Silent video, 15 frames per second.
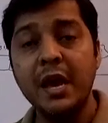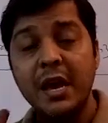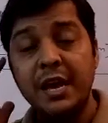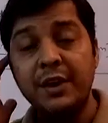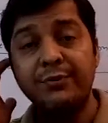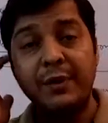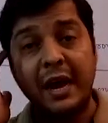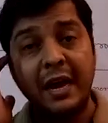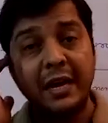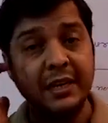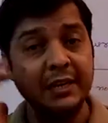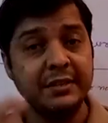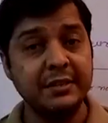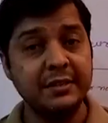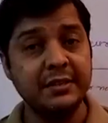if
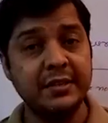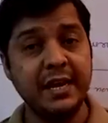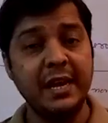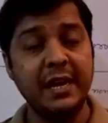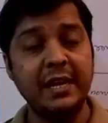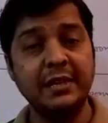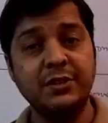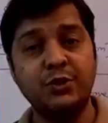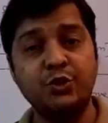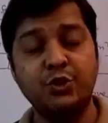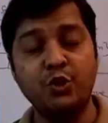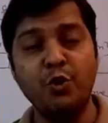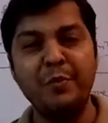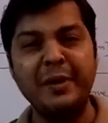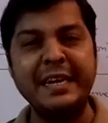I say
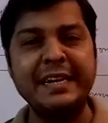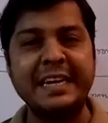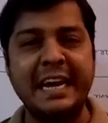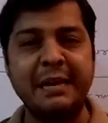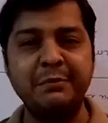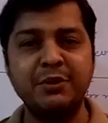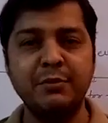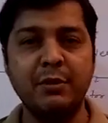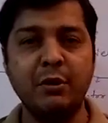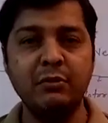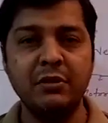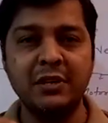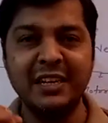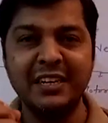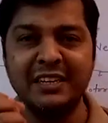so many times
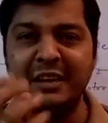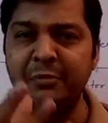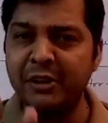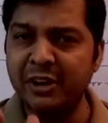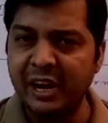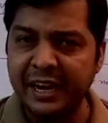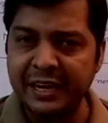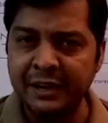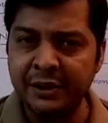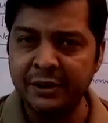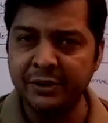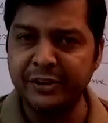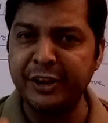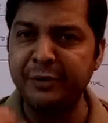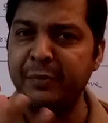about
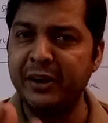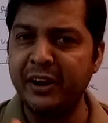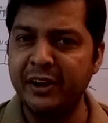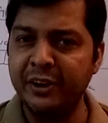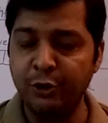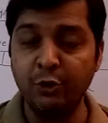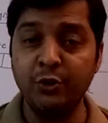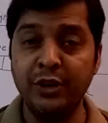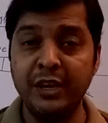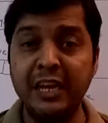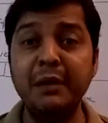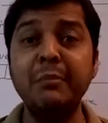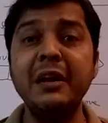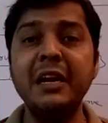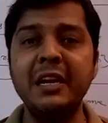tamarind,
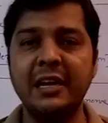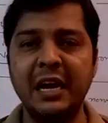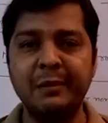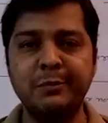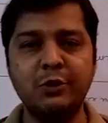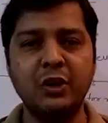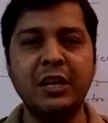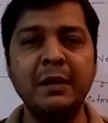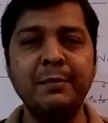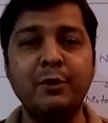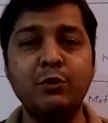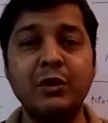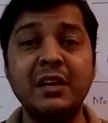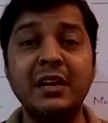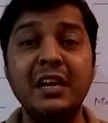Emily, I'm talking
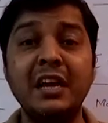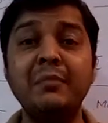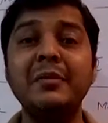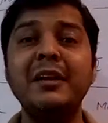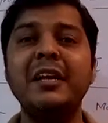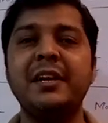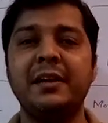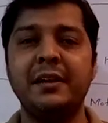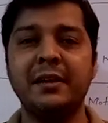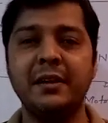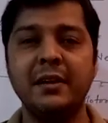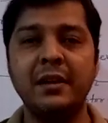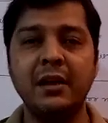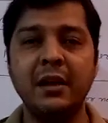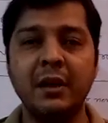about what? Emily.
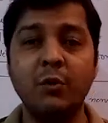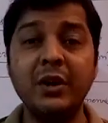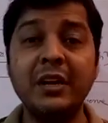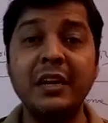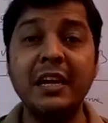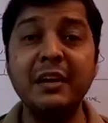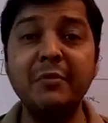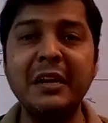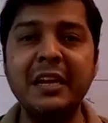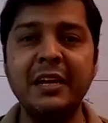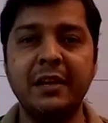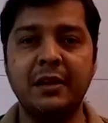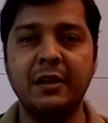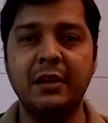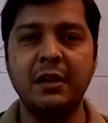What?
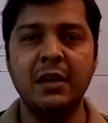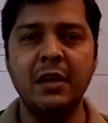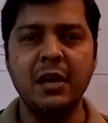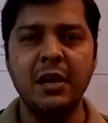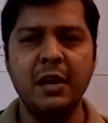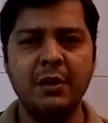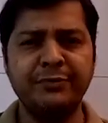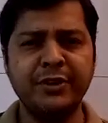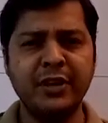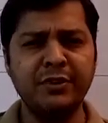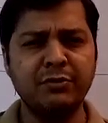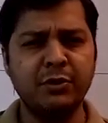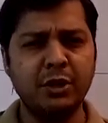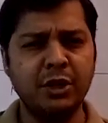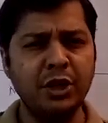Emily. If say
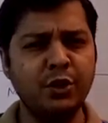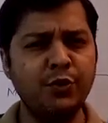3